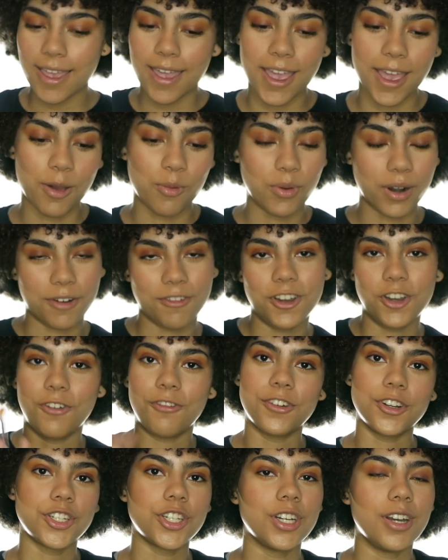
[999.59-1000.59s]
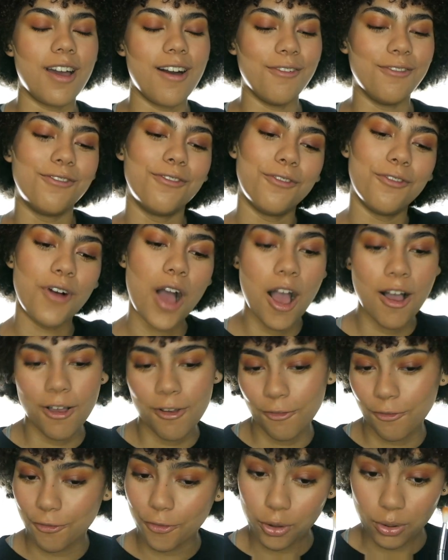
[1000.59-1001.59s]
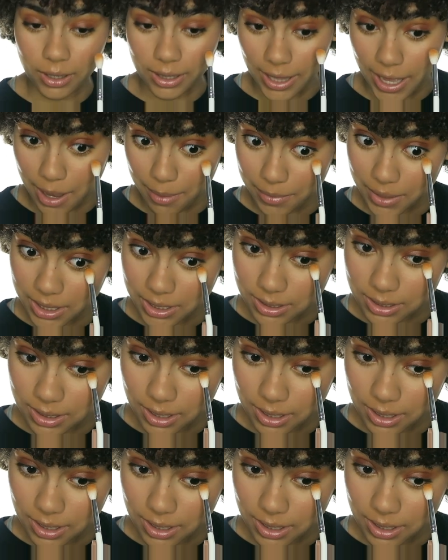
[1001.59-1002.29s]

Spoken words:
and whatever your version of full glam is.